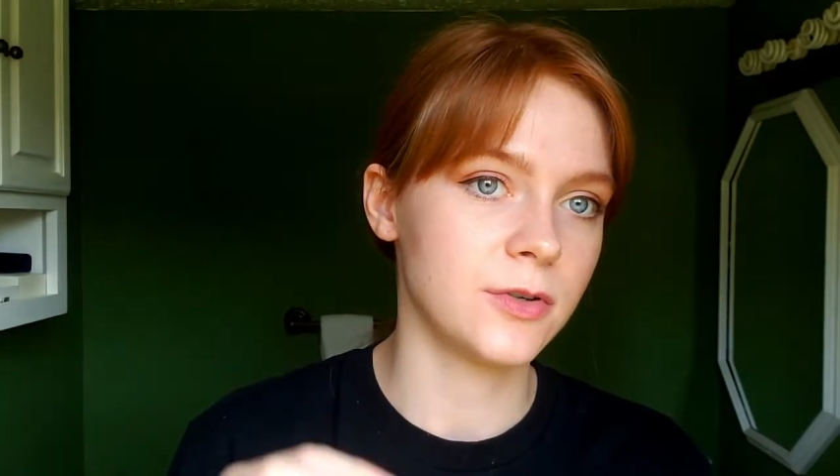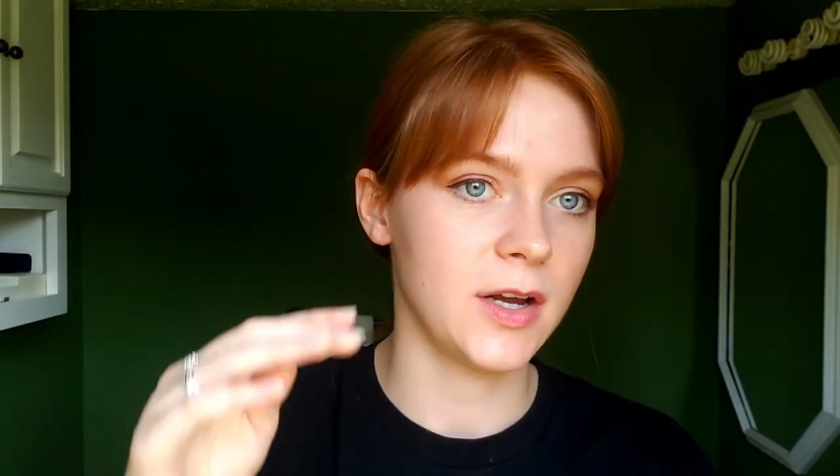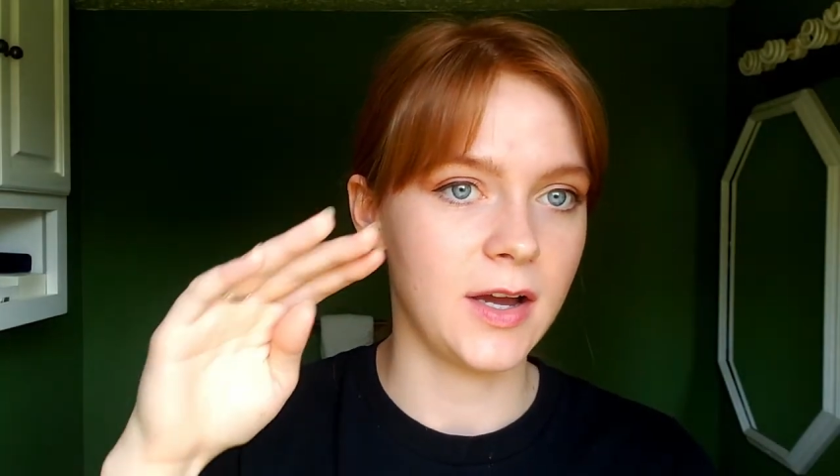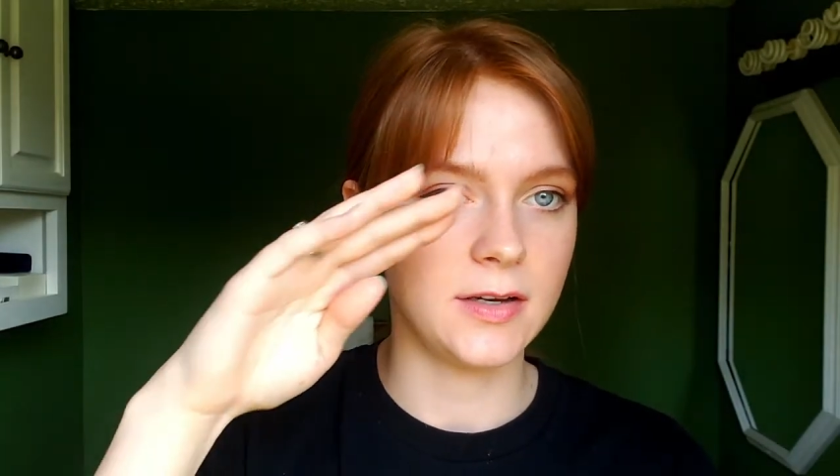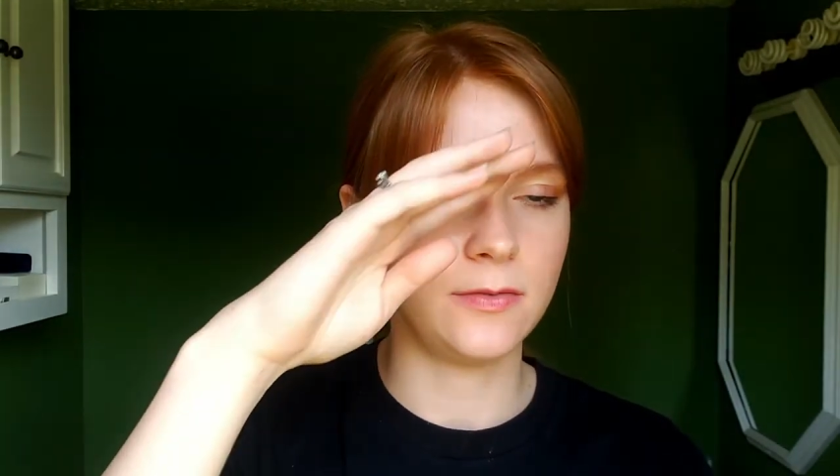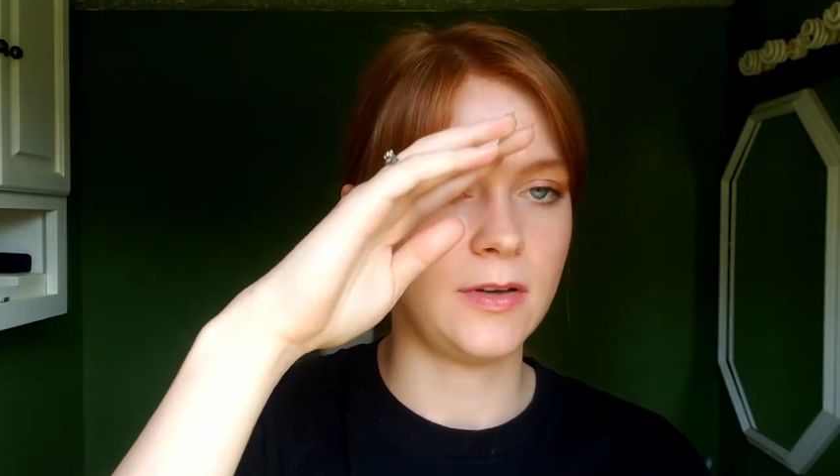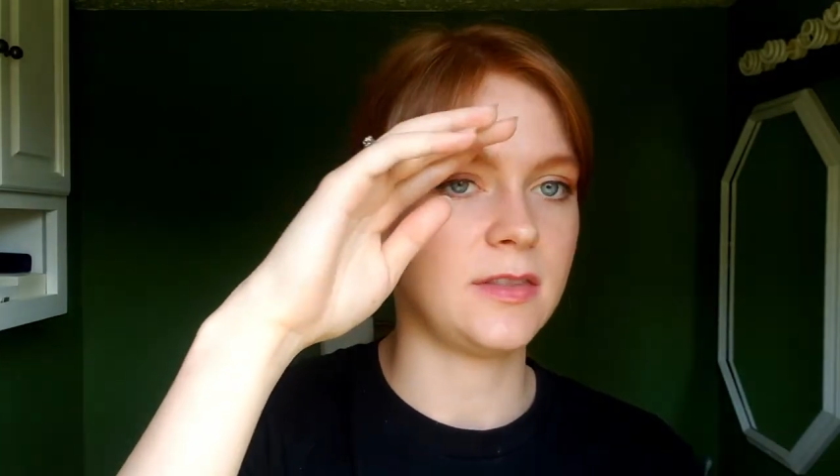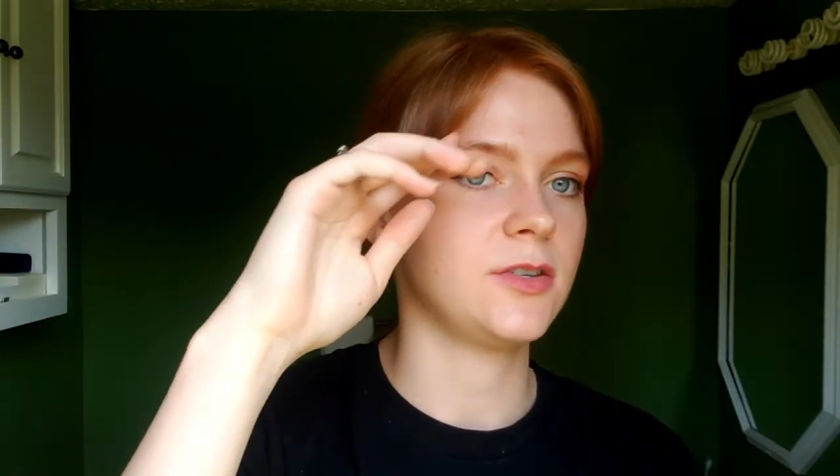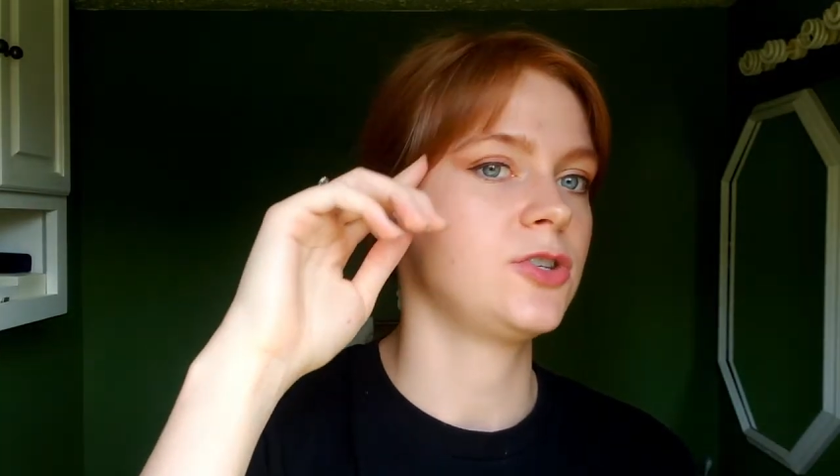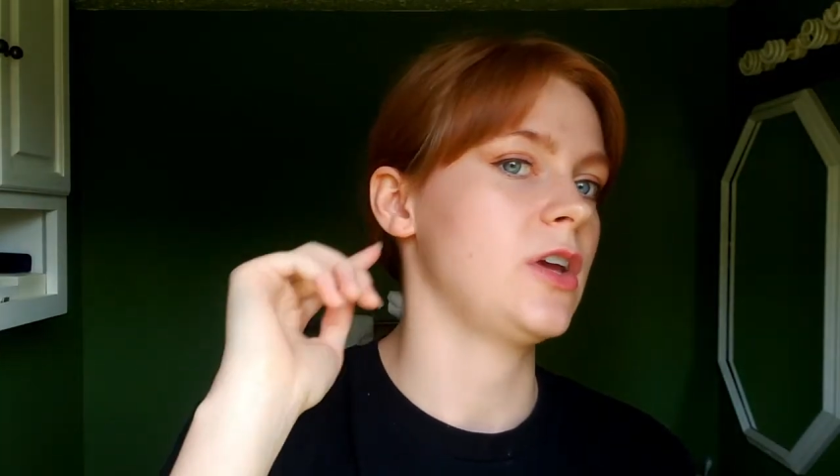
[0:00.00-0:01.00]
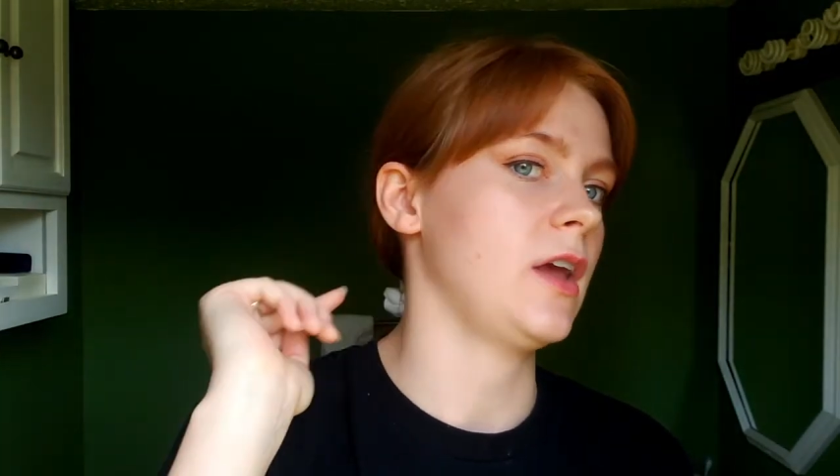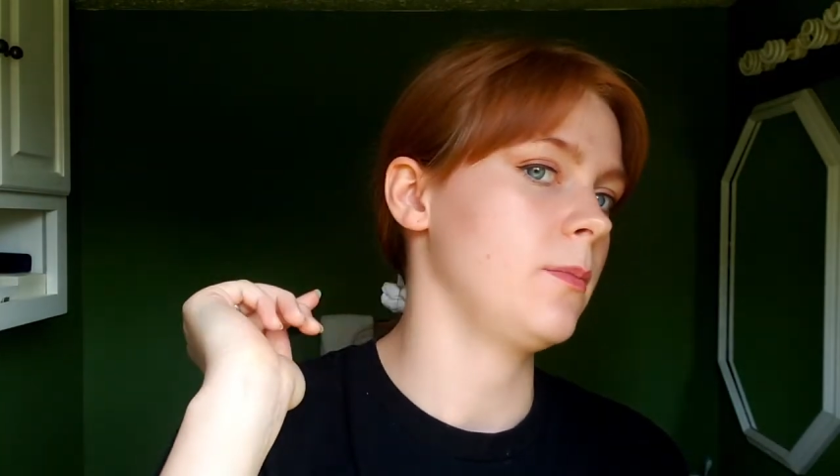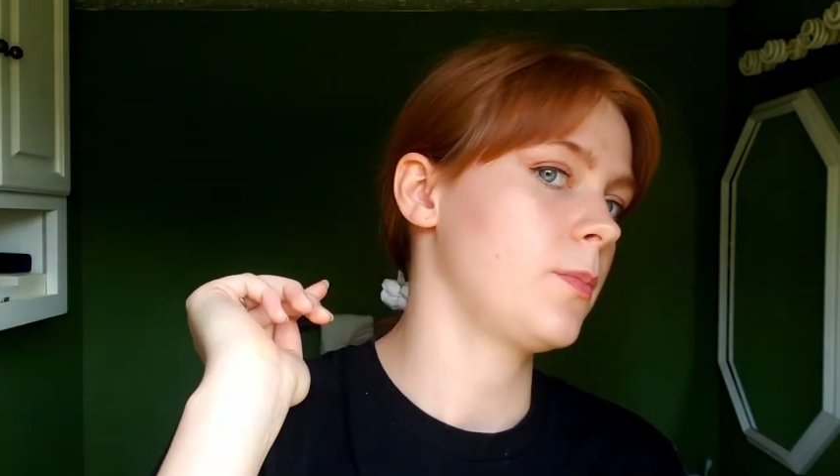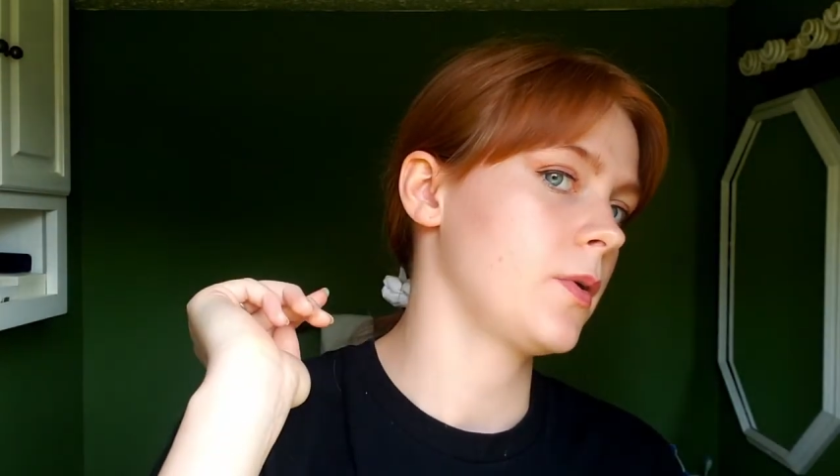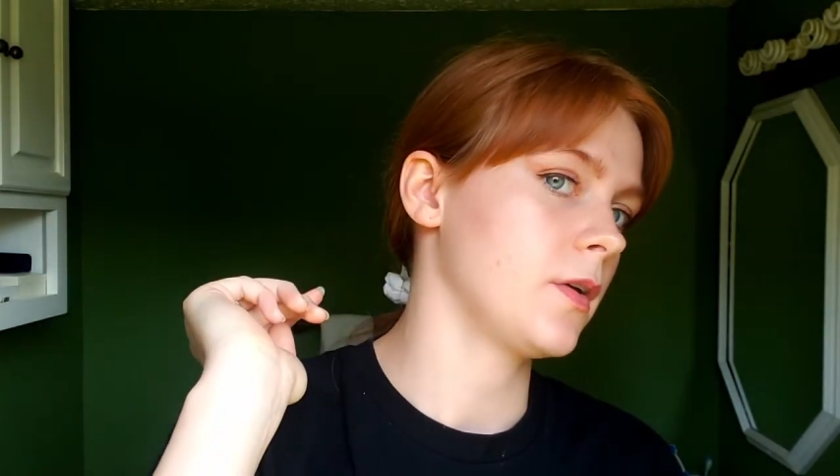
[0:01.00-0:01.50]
I kind of get the shape